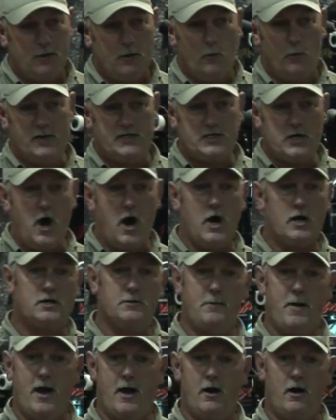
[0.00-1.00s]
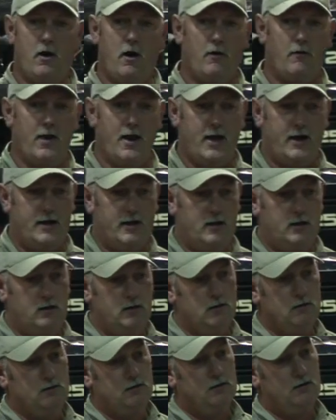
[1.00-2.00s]
We talked about it already,
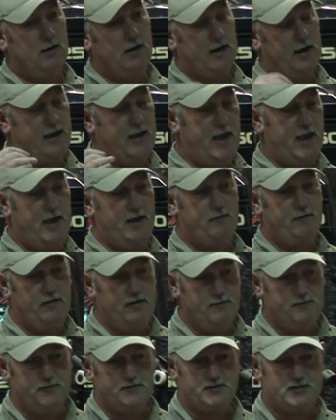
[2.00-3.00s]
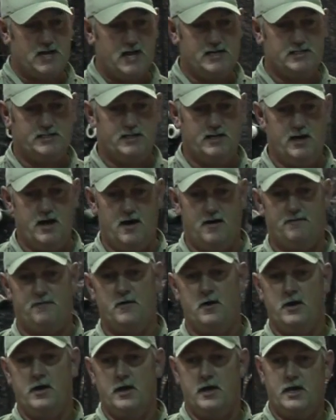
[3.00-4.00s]
and I can't emphasize enough,
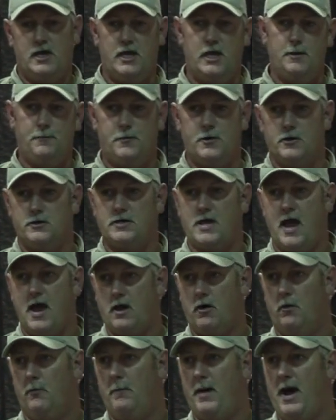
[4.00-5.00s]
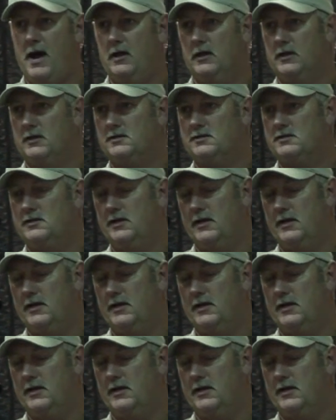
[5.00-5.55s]
keep your tackle balanced.